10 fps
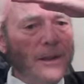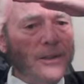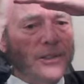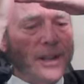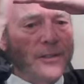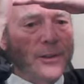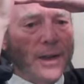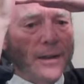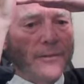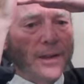said to
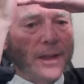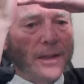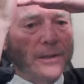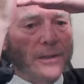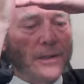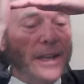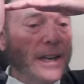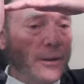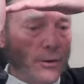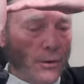have a
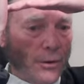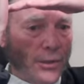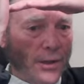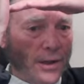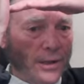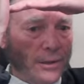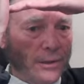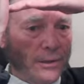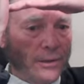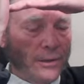linear
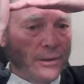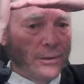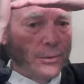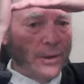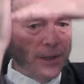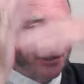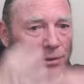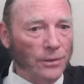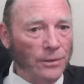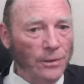orthogonal relation.